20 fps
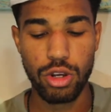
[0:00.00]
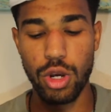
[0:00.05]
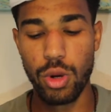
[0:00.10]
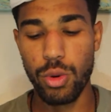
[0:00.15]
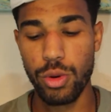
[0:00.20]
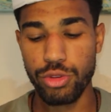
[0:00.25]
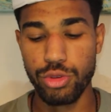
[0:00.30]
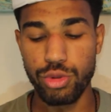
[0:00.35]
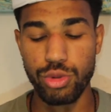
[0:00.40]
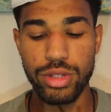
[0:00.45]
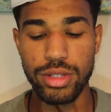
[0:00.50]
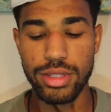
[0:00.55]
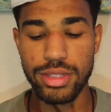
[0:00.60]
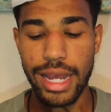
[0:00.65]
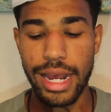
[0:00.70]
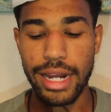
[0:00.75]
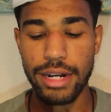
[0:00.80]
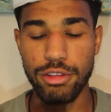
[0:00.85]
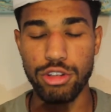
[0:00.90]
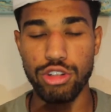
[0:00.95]
going through the
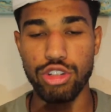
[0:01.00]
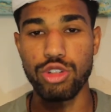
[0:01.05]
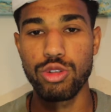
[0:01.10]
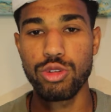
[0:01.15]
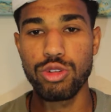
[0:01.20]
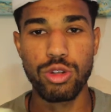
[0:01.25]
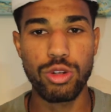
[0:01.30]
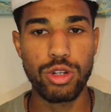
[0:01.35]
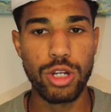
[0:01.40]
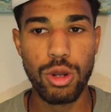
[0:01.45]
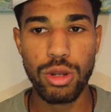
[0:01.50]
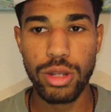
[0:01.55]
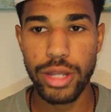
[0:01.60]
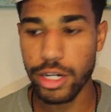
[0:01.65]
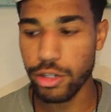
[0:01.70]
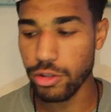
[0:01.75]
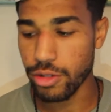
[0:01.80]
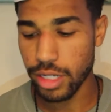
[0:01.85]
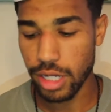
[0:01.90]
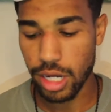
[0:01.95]
side of the shoe, so no
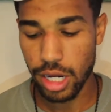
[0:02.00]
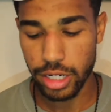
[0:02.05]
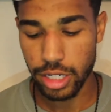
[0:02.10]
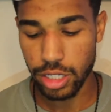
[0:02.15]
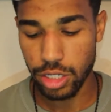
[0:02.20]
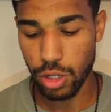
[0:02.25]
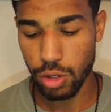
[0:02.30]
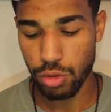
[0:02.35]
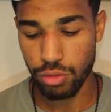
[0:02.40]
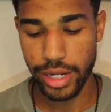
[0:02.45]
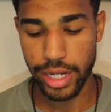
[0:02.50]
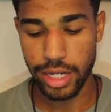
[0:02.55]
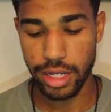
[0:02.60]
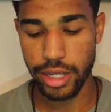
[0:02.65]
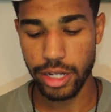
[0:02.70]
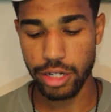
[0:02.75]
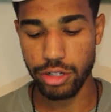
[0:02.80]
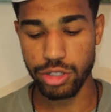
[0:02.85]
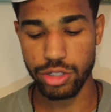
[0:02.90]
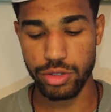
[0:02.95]
lettering on it, no red
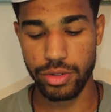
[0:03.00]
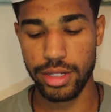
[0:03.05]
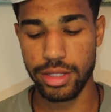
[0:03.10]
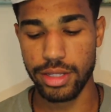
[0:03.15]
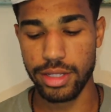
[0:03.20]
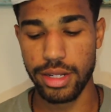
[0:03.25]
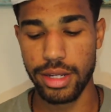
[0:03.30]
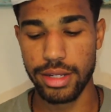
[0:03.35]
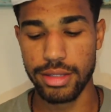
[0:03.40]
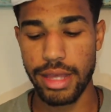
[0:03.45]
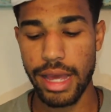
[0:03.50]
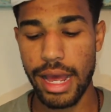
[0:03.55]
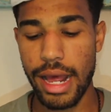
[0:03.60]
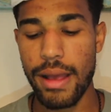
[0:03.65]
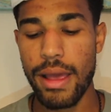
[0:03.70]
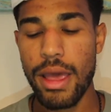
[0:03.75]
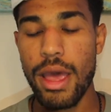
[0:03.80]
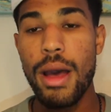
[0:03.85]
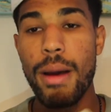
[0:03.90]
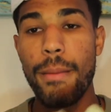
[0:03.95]
letters or anything like
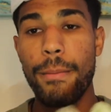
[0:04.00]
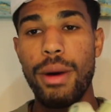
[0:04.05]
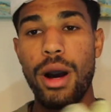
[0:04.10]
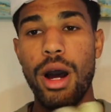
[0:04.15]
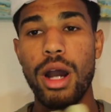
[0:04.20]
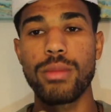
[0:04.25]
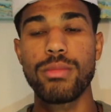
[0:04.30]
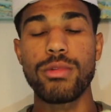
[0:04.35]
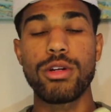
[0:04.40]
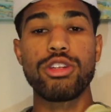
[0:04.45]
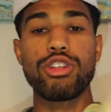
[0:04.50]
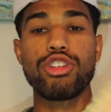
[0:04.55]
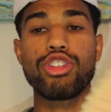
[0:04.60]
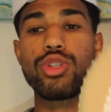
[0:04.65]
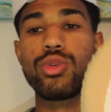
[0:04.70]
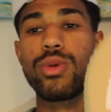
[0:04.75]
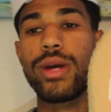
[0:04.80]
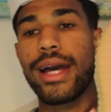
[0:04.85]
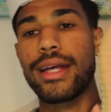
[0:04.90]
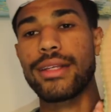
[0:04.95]
that. Bottom of the
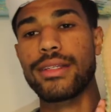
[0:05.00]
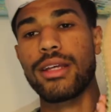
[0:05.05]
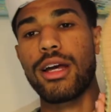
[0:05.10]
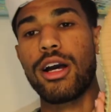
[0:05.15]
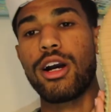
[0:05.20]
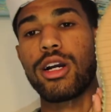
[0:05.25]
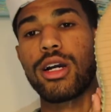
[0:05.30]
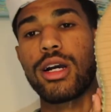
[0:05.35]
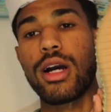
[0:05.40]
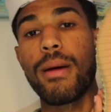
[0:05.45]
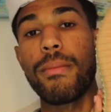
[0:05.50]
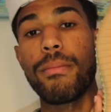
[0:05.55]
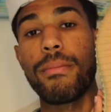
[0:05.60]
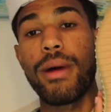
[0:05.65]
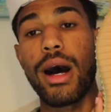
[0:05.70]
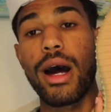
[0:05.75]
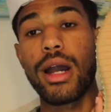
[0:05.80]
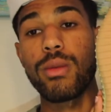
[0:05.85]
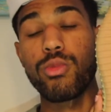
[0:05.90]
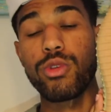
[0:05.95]
shoe has a gum
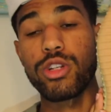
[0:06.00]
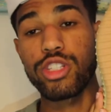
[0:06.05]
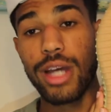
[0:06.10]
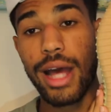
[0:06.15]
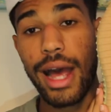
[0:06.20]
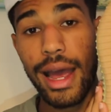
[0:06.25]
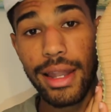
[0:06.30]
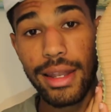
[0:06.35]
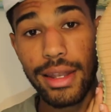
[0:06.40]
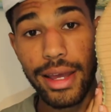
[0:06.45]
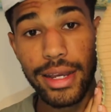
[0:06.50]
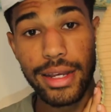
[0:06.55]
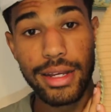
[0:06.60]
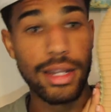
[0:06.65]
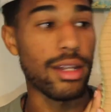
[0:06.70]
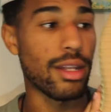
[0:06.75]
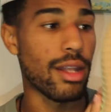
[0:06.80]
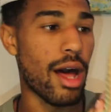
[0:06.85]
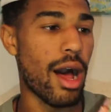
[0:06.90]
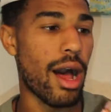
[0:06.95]
bottom, which I like
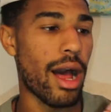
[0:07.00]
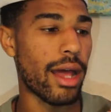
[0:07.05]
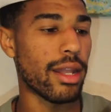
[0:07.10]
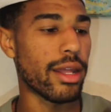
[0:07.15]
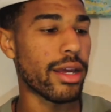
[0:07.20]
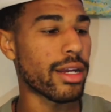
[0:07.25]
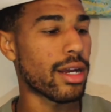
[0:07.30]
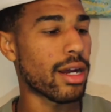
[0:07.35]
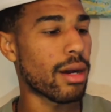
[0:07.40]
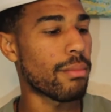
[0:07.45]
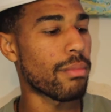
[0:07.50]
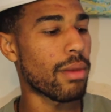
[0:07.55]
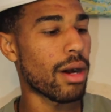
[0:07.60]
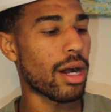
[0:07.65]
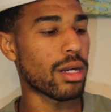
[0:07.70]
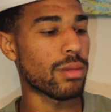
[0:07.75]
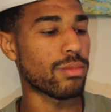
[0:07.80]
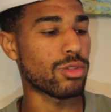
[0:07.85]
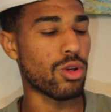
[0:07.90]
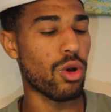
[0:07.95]
a lot. I like gum
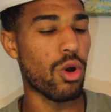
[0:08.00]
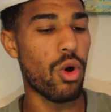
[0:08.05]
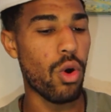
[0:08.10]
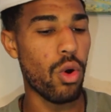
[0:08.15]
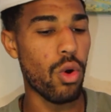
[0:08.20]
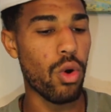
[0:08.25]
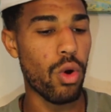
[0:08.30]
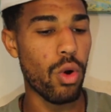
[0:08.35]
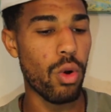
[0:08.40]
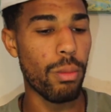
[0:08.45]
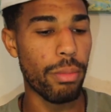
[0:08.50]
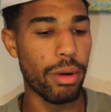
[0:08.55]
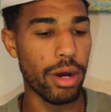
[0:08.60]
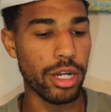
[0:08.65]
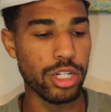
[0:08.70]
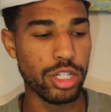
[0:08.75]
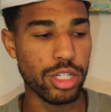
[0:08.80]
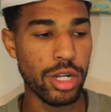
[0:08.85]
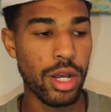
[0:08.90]
bottoms a whole bunch.